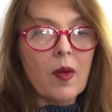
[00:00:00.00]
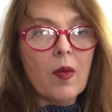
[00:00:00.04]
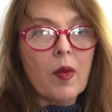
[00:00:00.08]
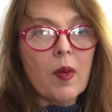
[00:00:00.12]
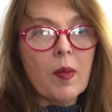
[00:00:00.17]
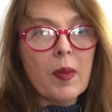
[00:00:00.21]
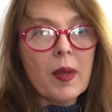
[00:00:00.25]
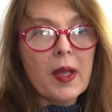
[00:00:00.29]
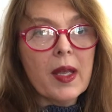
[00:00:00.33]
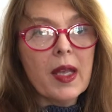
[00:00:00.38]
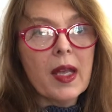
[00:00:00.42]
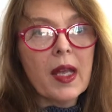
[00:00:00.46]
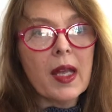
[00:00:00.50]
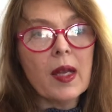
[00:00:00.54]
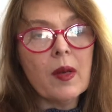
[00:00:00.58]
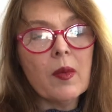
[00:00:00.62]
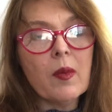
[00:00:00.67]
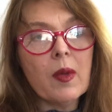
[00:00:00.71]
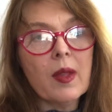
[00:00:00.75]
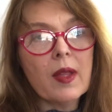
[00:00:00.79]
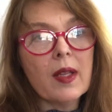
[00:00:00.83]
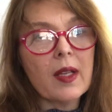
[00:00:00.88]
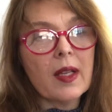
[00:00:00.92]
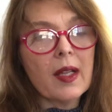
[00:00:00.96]
We'll
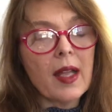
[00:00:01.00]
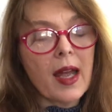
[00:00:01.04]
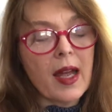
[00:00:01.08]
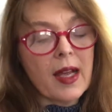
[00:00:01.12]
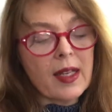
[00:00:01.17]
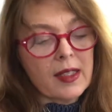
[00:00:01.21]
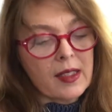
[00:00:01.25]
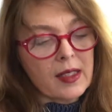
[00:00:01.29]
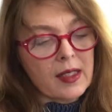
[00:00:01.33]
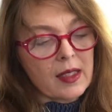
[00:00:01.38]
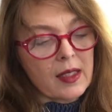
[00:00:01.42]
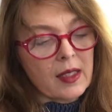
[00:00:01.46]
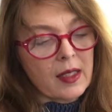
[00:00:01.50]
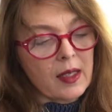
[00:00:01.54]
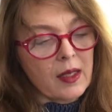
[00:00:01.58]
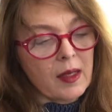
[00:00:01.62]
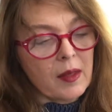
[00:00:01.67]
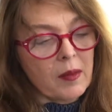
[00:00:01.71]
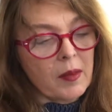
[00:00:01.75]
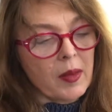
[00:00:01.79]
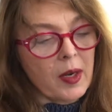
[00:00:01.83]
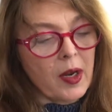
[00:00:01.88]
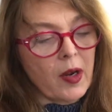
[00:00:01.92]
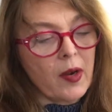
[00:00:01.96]
begin with the last
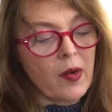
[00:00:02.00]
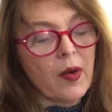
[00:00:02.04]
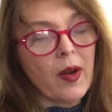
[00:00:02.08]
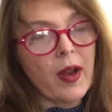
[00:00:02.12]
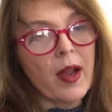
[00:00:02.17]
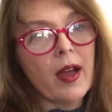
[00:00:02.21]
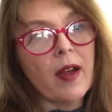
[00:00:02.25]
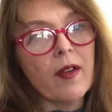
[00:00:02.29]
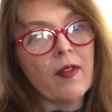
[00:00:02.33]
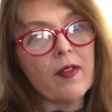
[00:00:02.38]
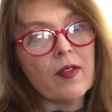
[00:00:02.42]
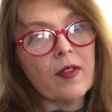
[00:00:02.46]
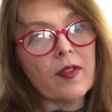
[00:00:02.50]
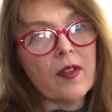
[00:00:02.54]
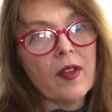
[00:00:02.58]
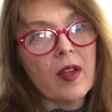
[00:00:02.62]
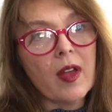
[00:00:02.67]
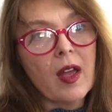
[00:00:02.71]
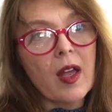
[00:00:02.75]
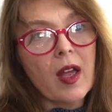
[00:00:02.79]
paragraph